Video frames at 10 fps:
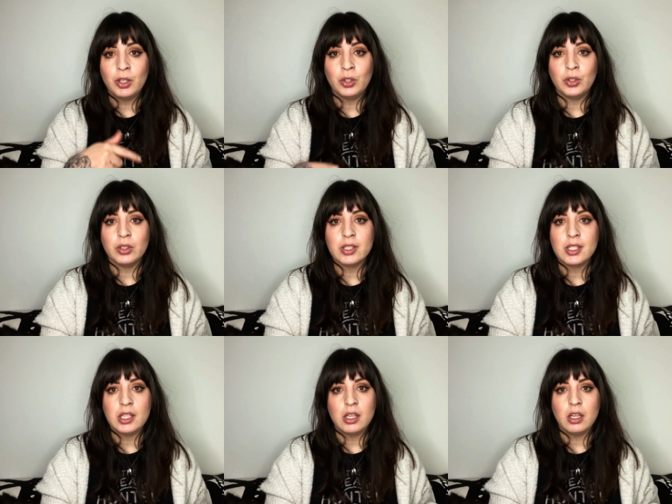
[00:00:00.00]
you'll
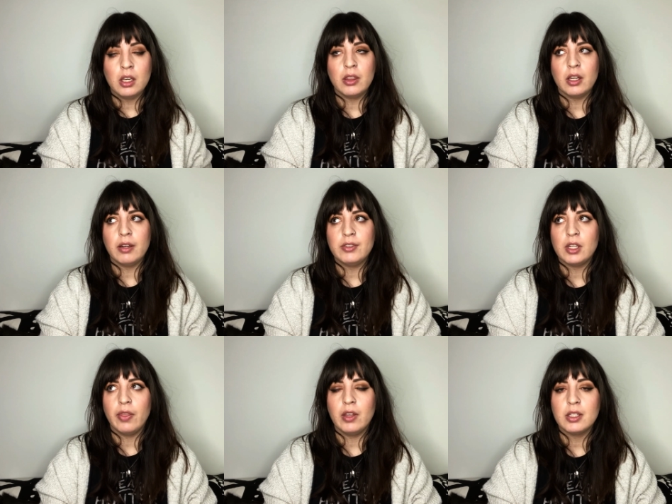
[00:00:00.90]
see that I've
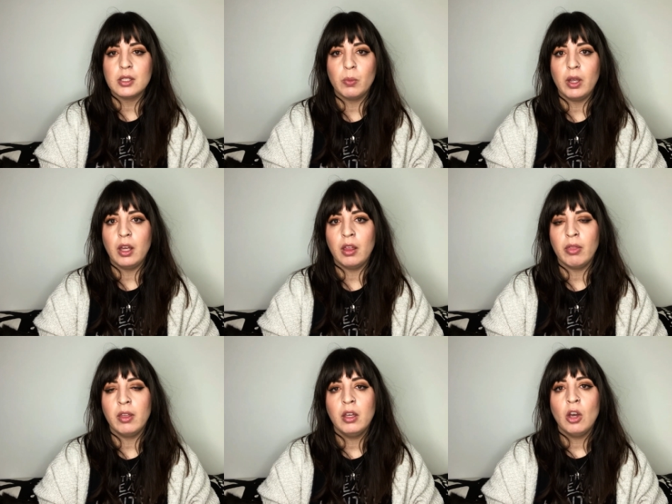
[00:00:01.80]
done this with
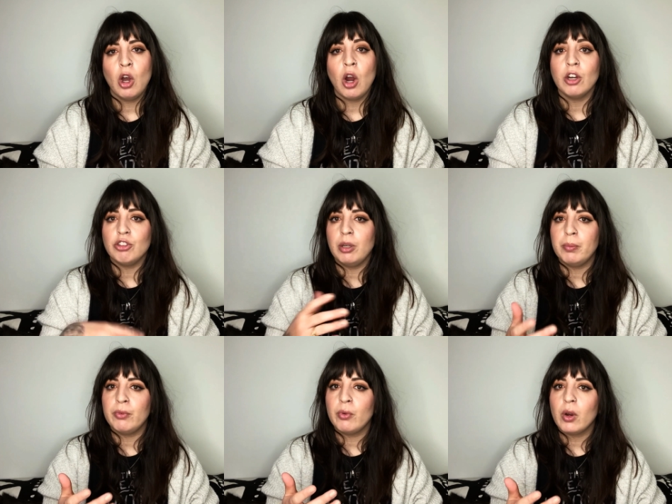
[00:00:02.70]
heart shape
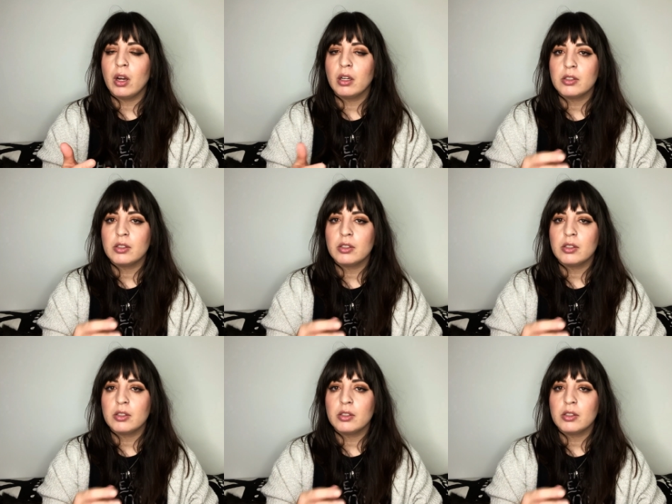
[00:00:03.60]
before.